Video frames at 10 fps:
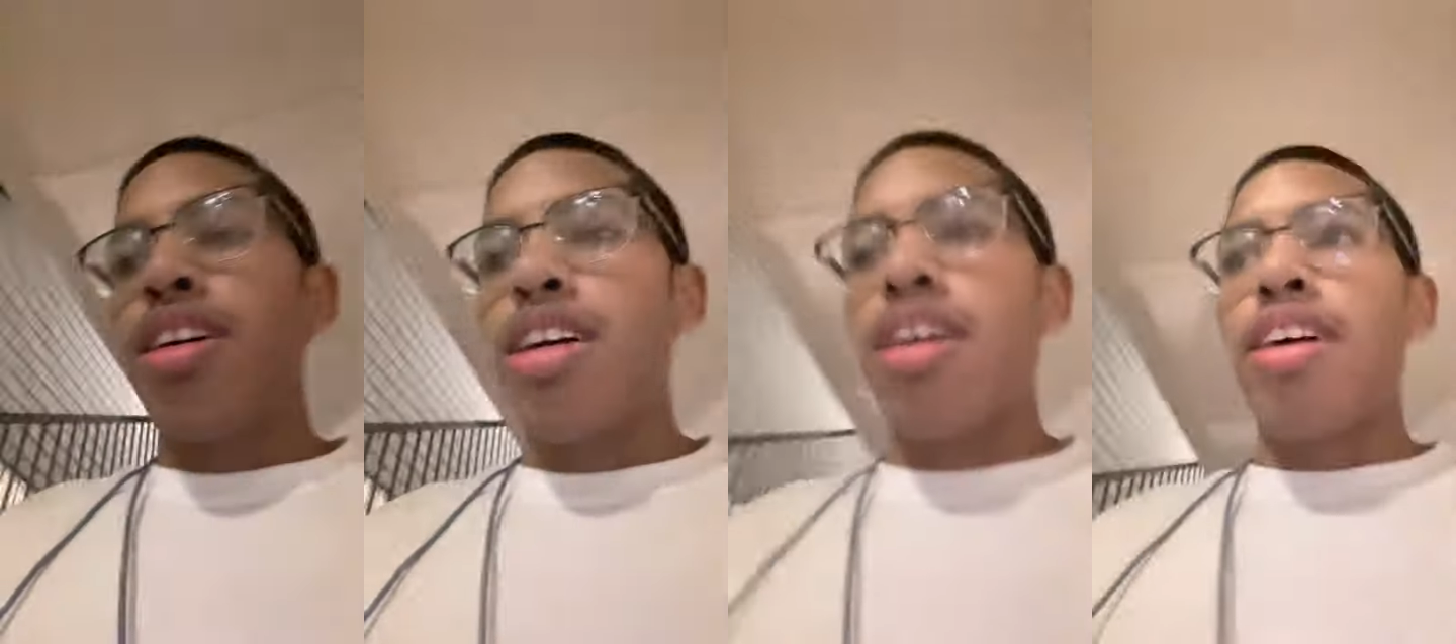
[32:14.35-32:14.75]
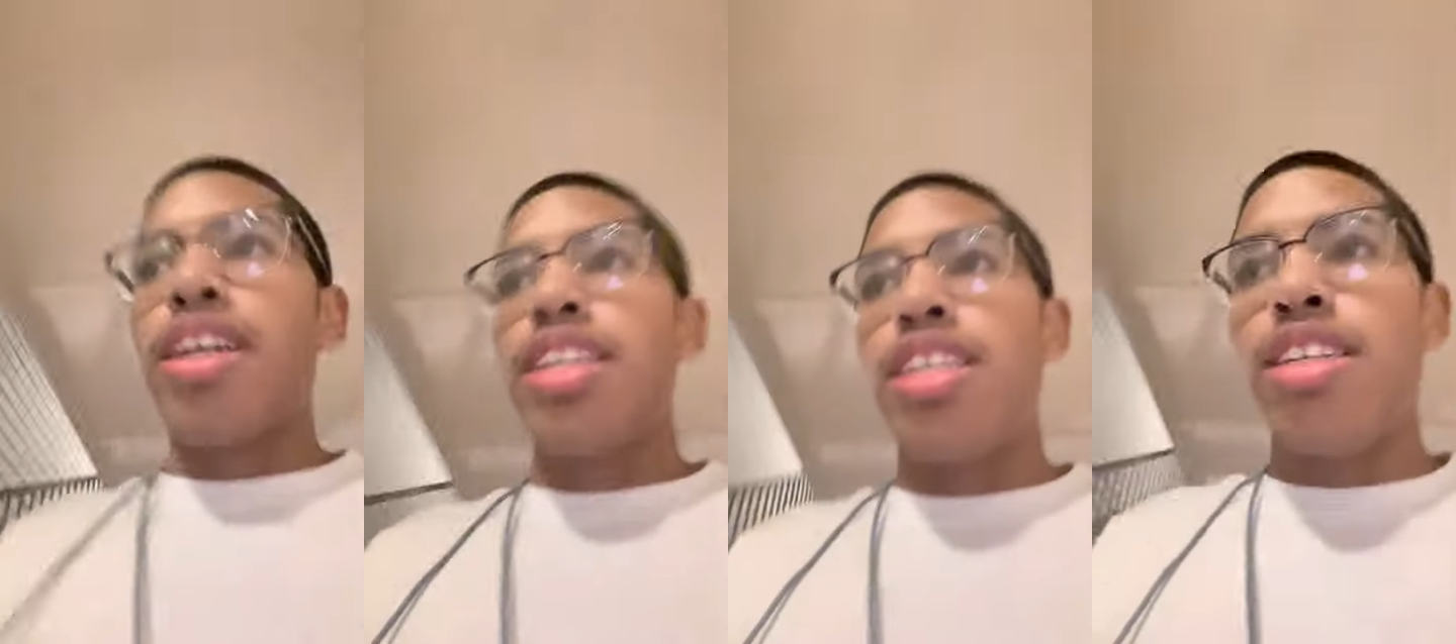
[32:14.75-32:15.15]
Uh, I
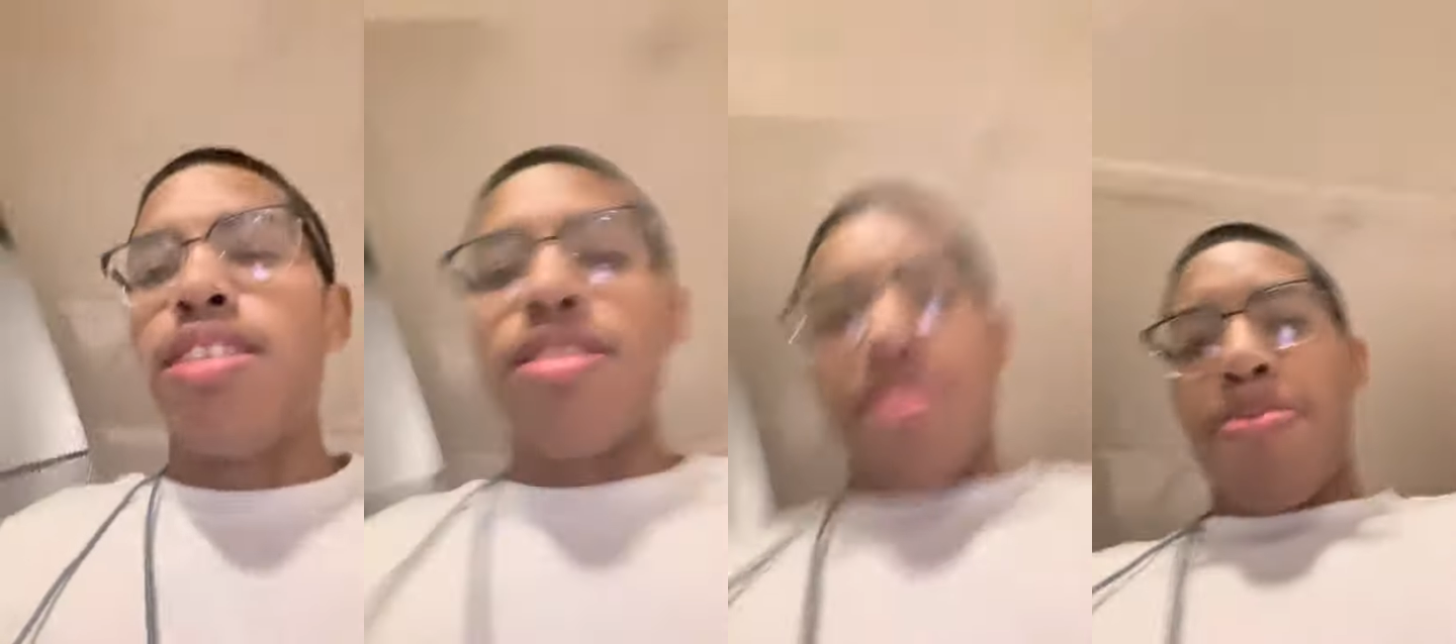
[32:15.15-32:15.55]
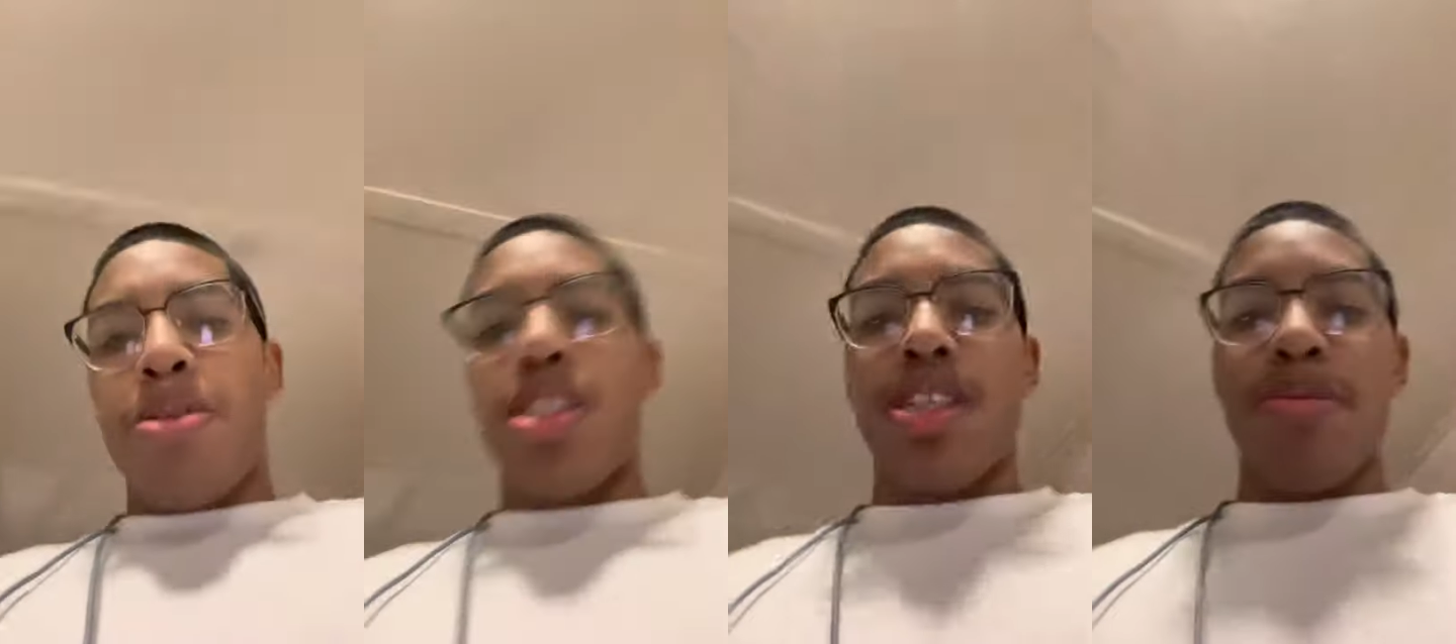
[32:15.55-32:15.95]
did
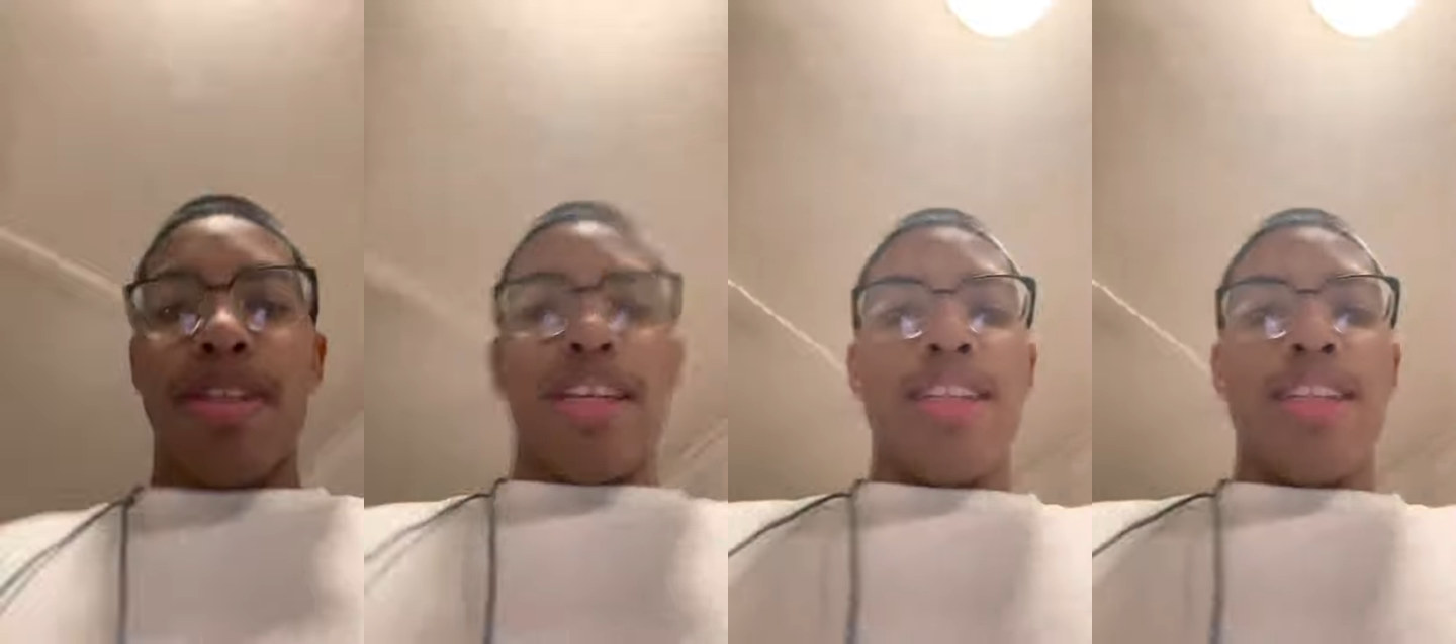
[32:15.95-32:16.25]
push-ups like